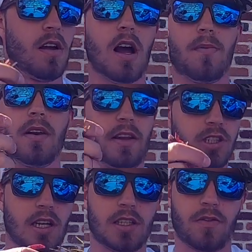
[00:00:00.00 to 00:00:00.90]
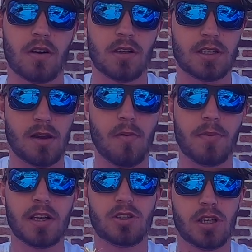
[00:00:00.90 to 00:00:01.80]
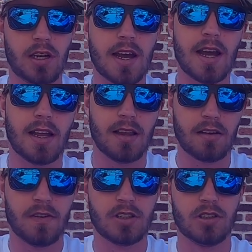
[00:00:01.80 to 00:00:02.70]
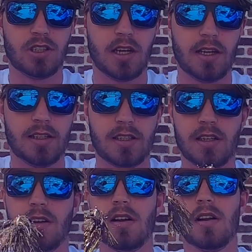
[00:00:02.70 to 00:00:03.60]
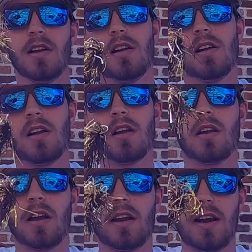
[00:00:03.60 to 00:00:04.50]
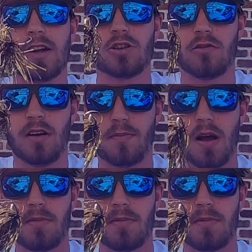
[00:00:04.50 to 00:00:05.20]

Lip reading: Hop into the jigs first. I'm a big jig guy, like fishing jigs. Got your natural green